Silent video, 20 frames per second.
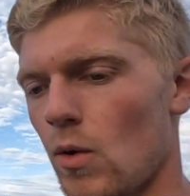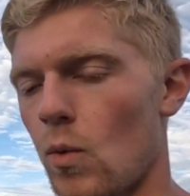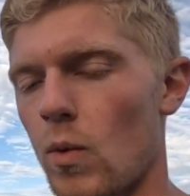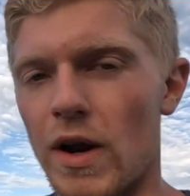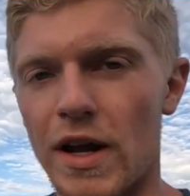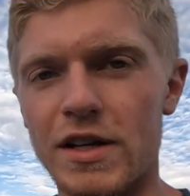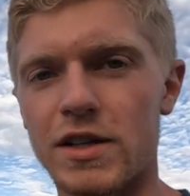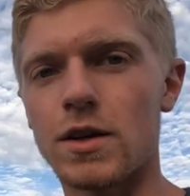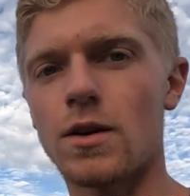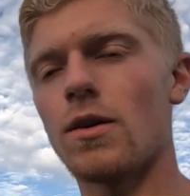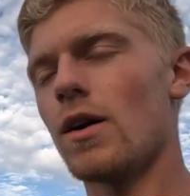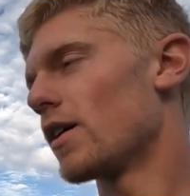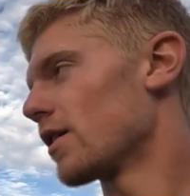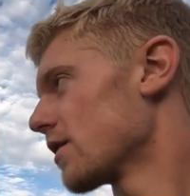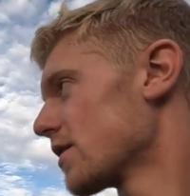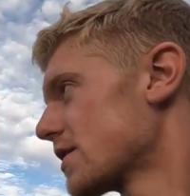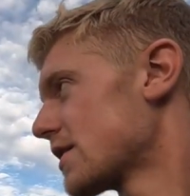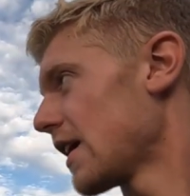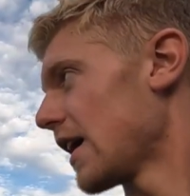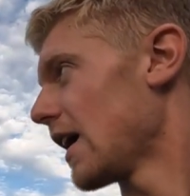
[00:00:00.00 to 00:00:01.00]
What I don't
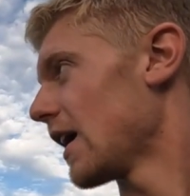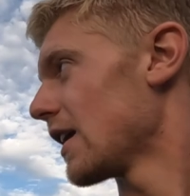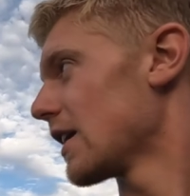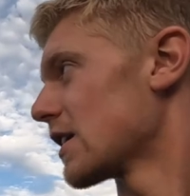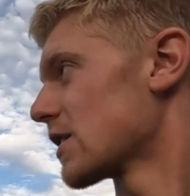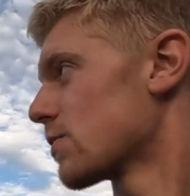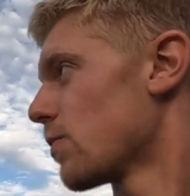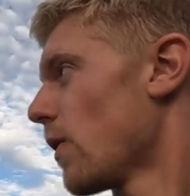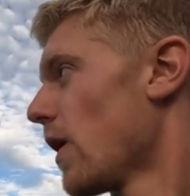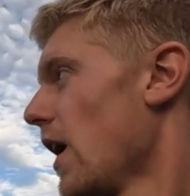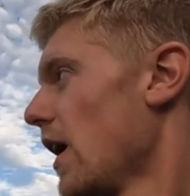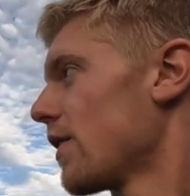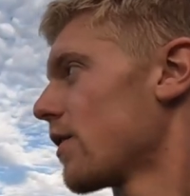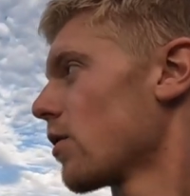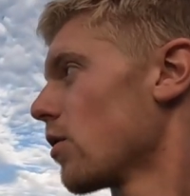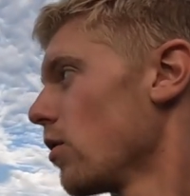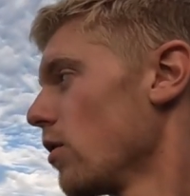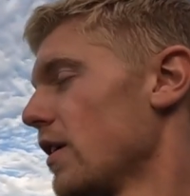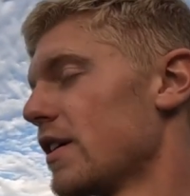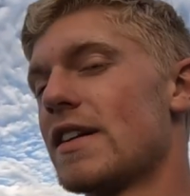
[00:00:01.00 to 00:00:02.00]
understand is why
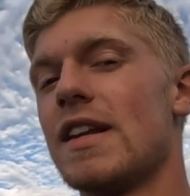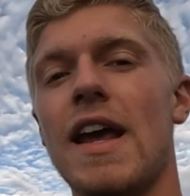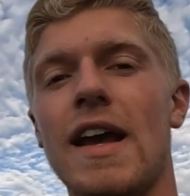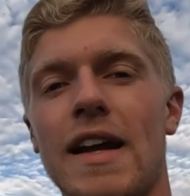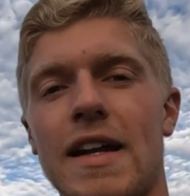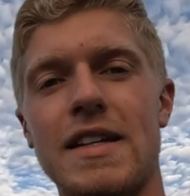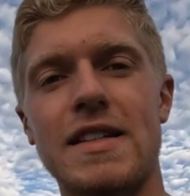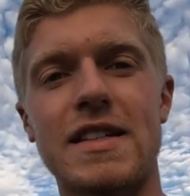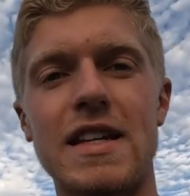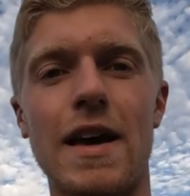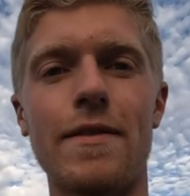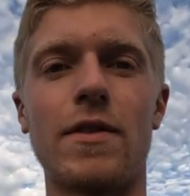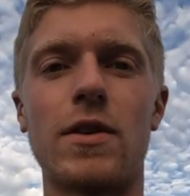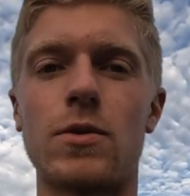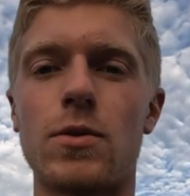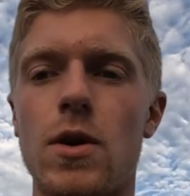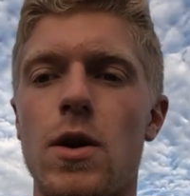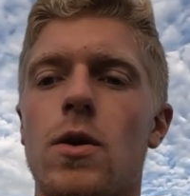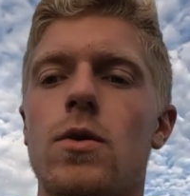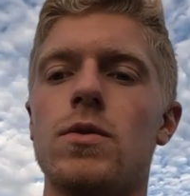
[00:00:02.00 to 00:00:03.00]
they're only taking seven
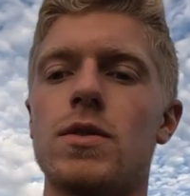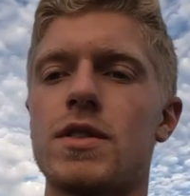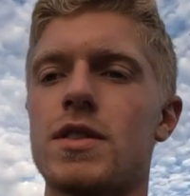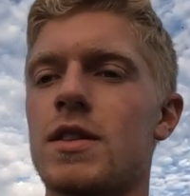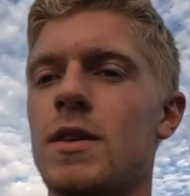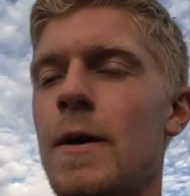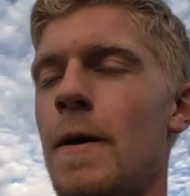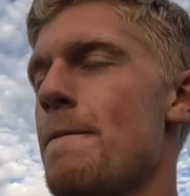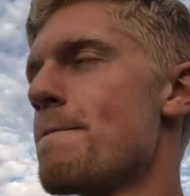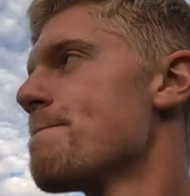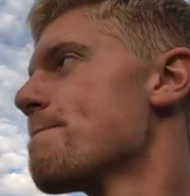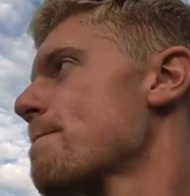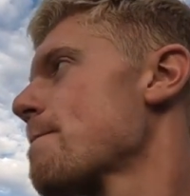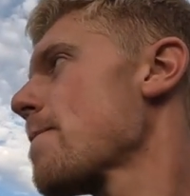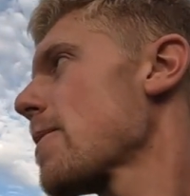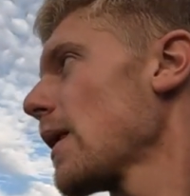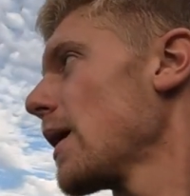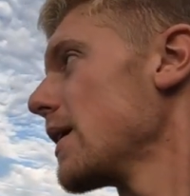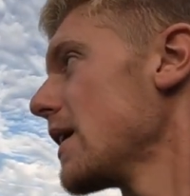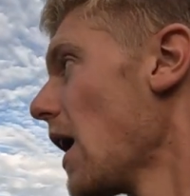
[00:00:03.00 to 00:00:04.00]
rows.
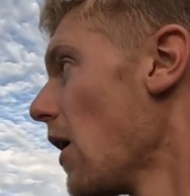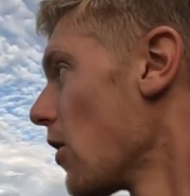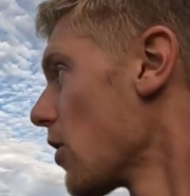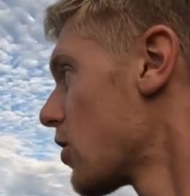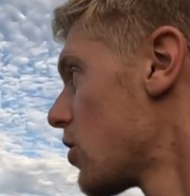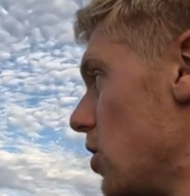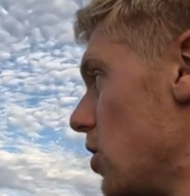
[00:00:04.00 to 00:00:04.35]
Now it